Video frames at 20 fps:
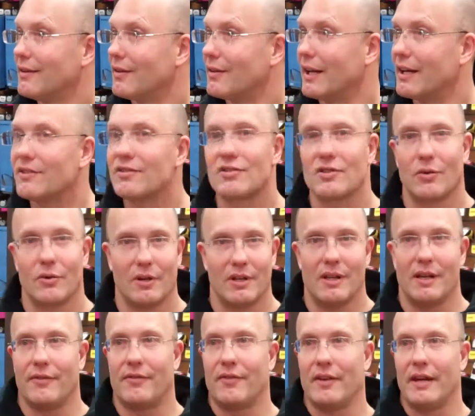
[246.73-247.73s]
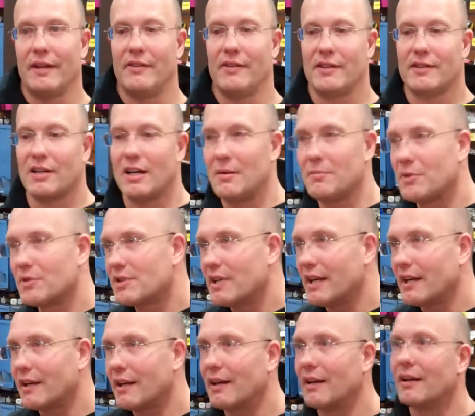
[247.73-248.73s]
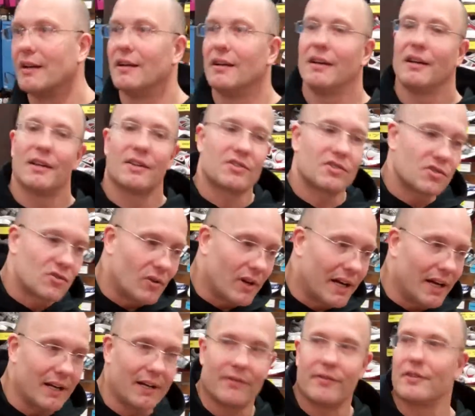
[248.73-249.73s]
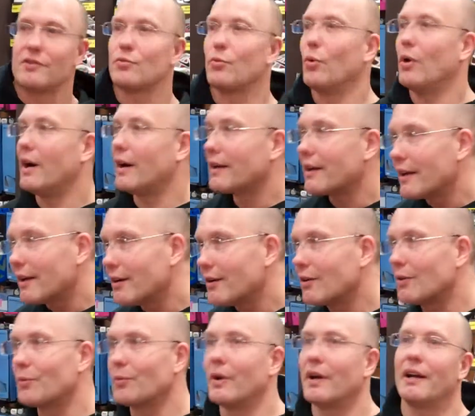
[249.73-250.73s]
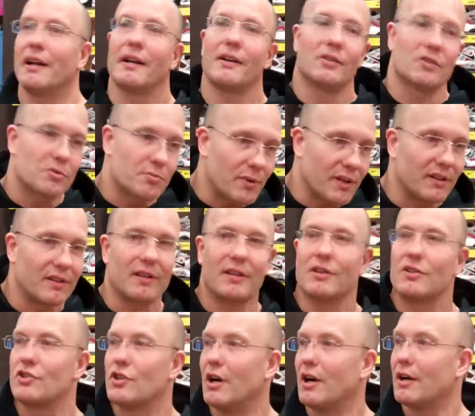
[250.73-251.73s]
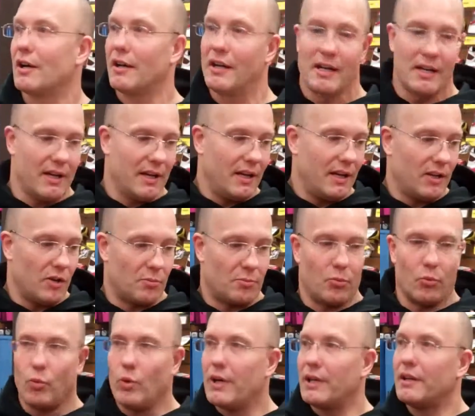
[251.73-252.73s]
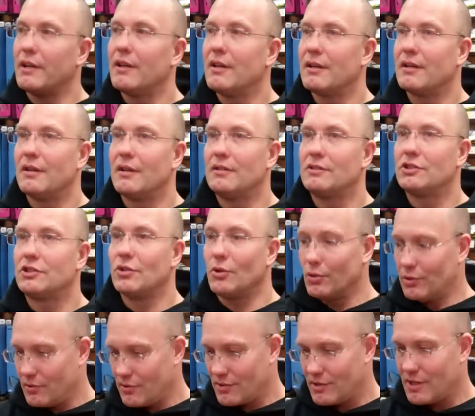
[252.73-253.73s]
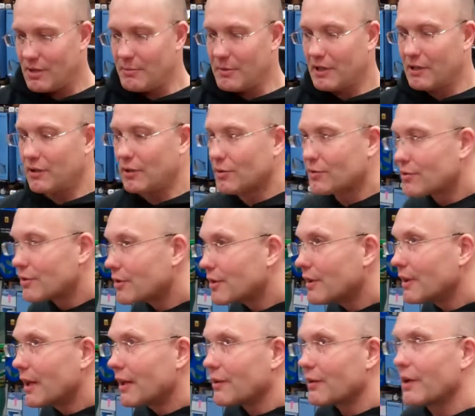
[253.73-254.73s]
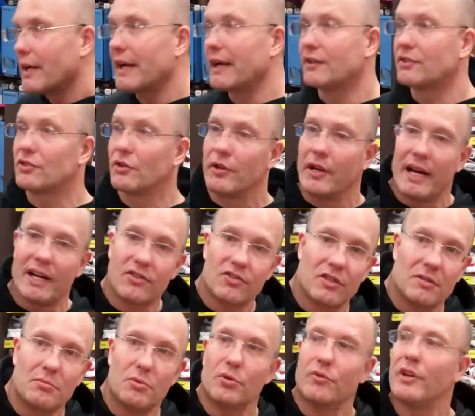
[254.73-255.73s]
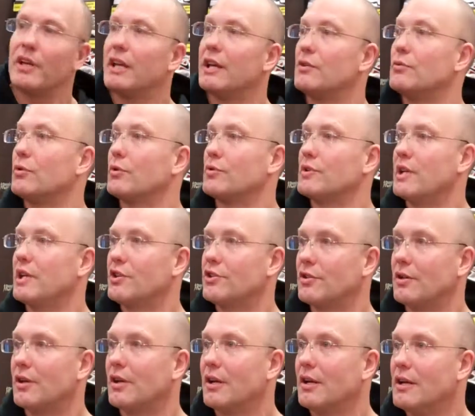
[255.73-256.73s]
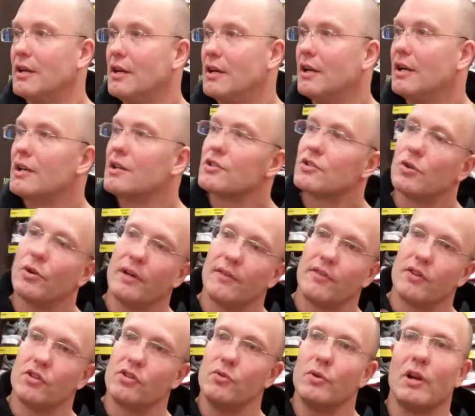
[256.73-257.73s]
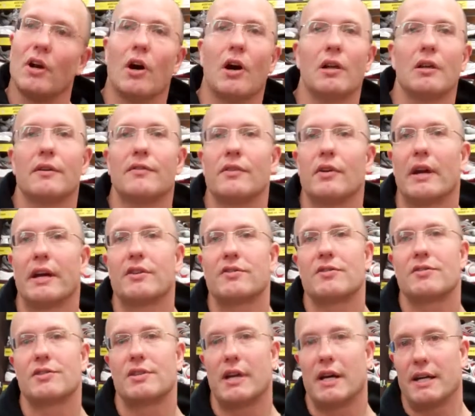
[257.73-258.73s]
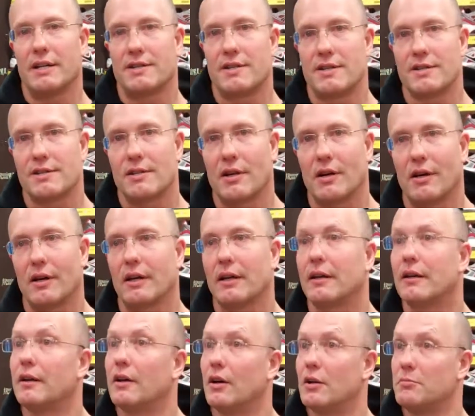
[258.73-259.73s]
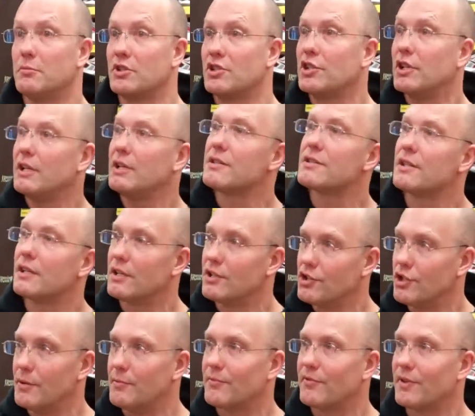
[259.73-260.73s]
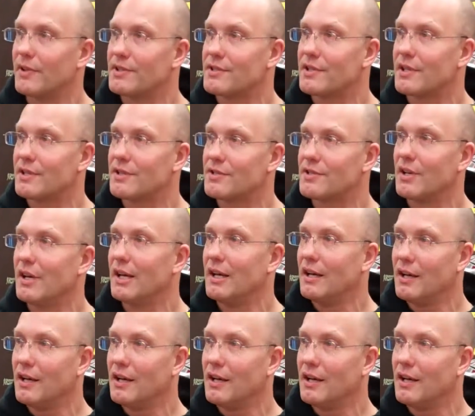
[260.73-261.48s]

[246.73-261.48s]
Okay, so if any time you're taking a stride, if it's walking or running or sprinting or jogging, one shoulder is coming closer to the other leg. So you're actually moving in rotation. So if you're doing all of your exercises on machines in a gym, for instance,